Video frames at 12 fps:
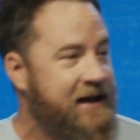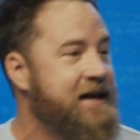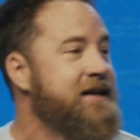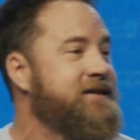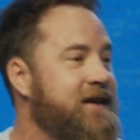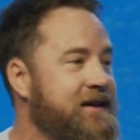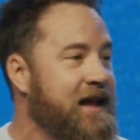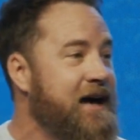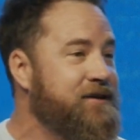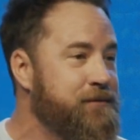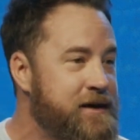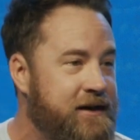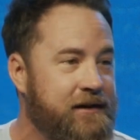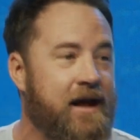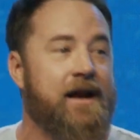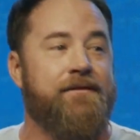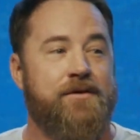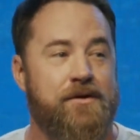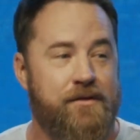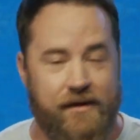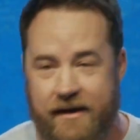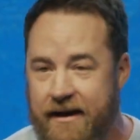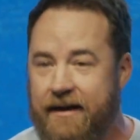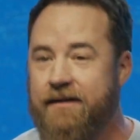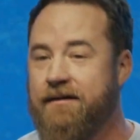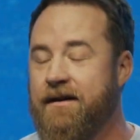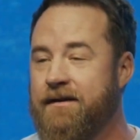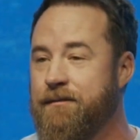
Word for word: like he said last week, a lot of you think and,